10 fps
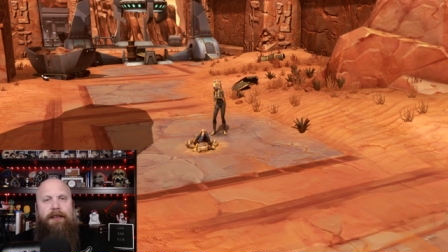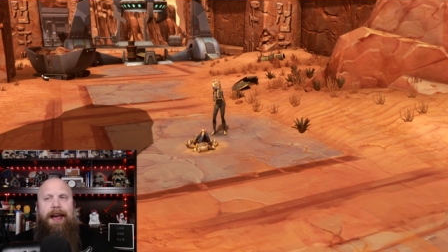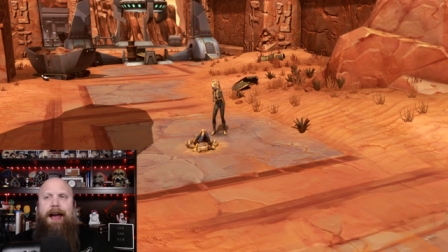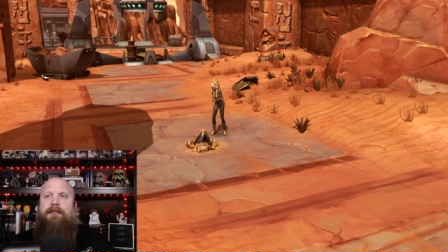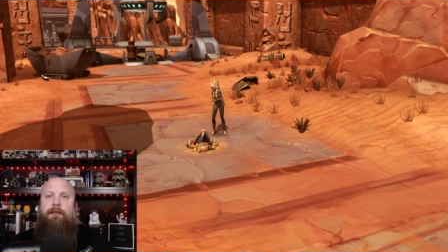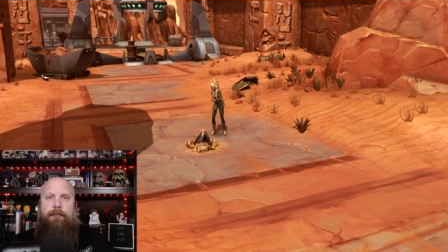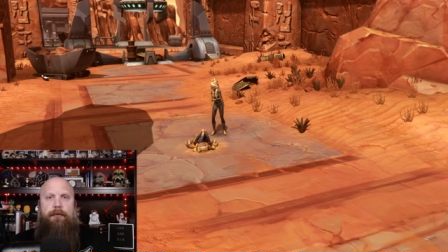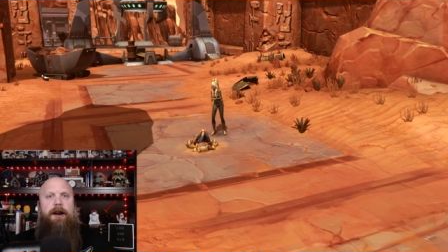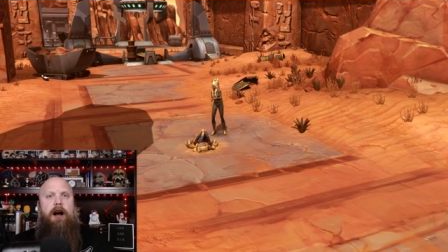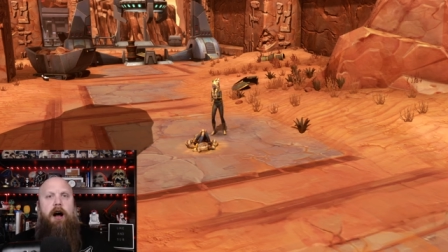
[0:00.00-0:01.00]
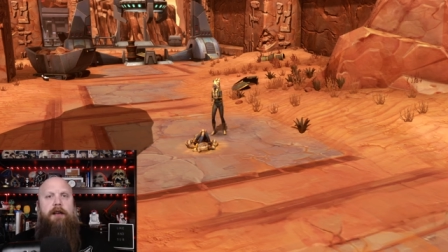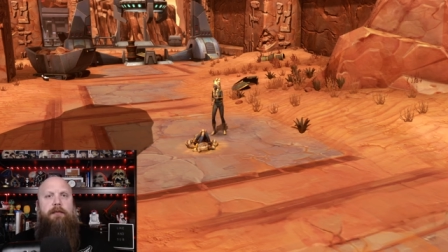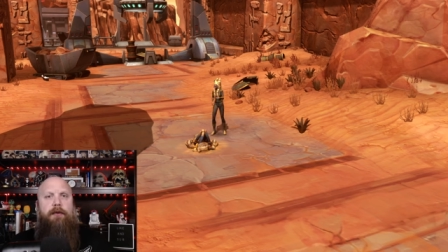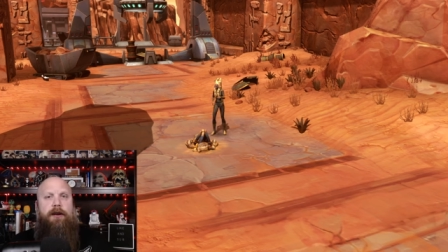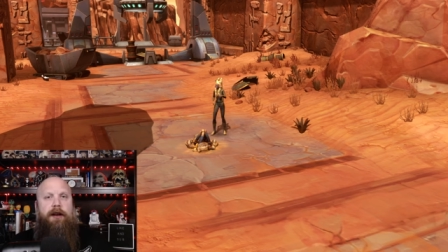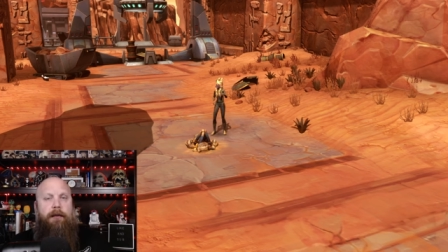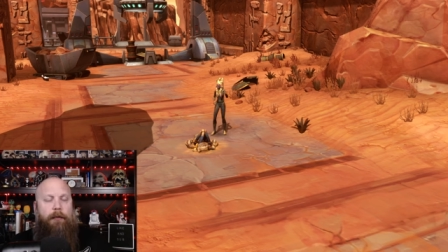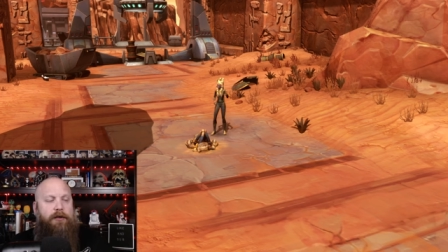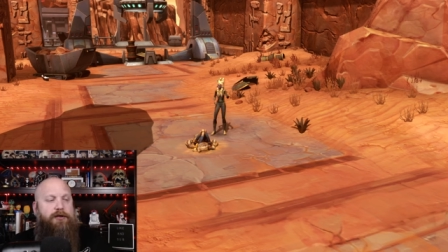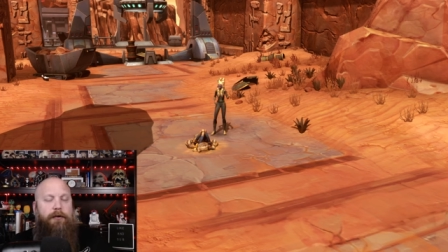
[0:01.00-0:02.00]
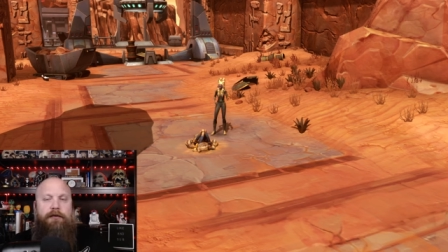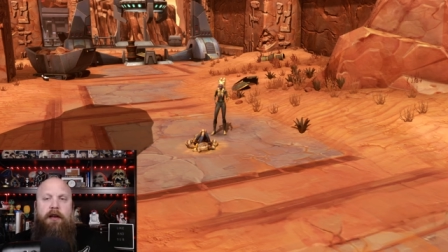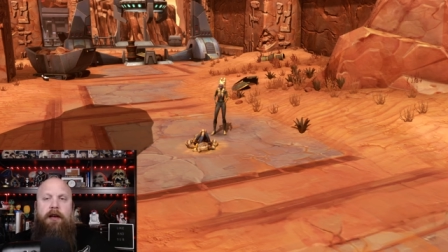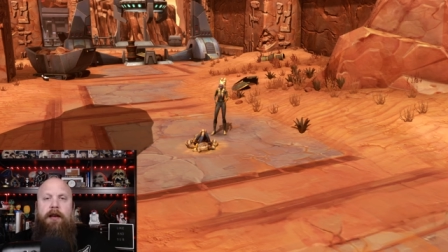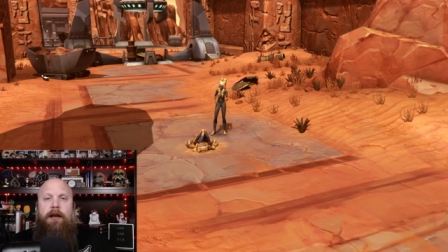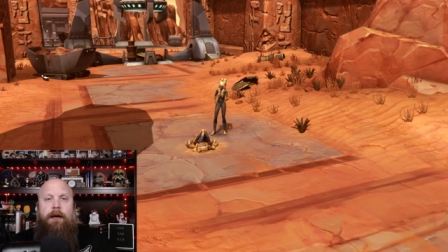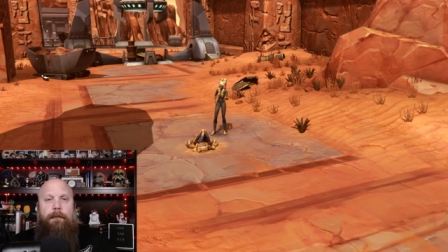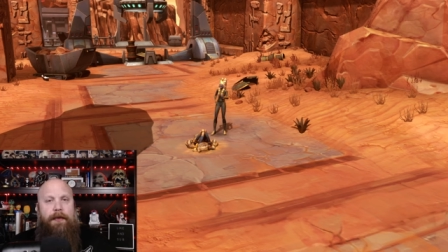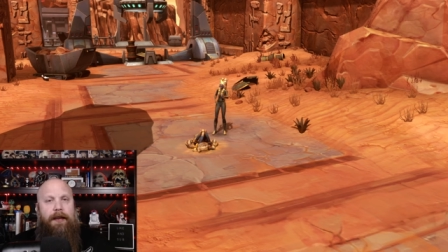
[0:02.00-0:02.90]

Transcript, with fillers: they had some pretty awesome looking commercials, but